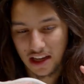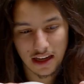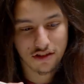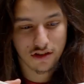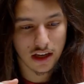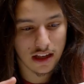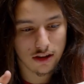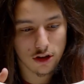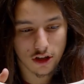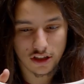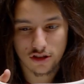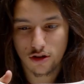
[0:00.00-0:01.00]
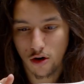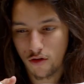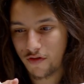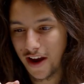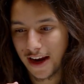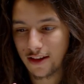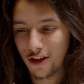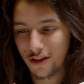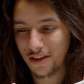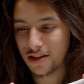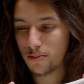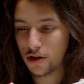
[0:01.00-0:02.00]
it looks so fake. It looks
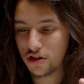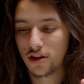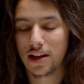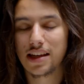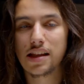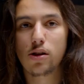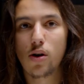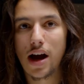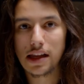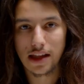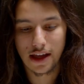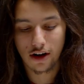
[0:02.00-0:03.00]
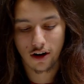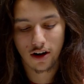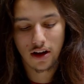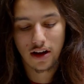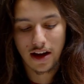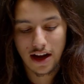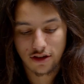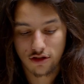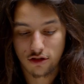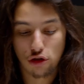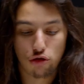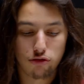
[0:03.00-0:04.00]
like someone took a yellow highlighter and
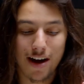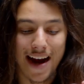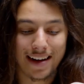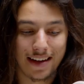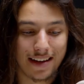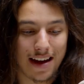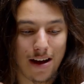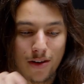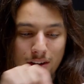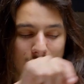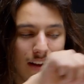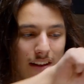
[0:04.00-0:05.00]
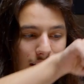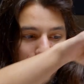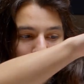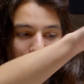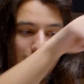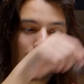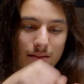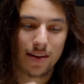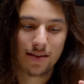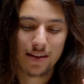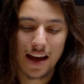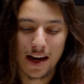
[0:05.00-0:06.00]
just dragged it down the edge of
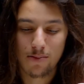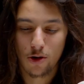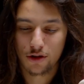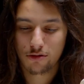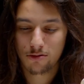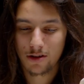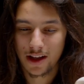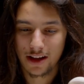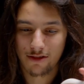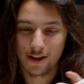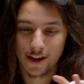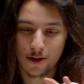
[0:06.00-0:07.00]
this animal. It's really, really